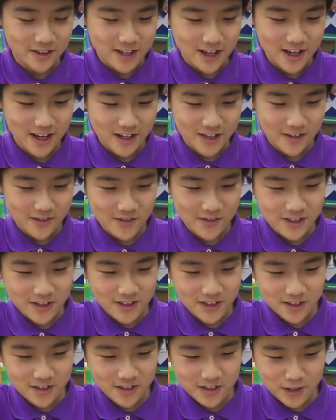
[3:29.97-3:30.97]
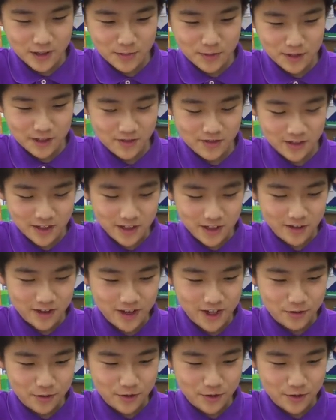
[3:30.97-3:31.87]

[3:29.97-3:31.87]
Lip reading: and this gear is spinning the gear rack,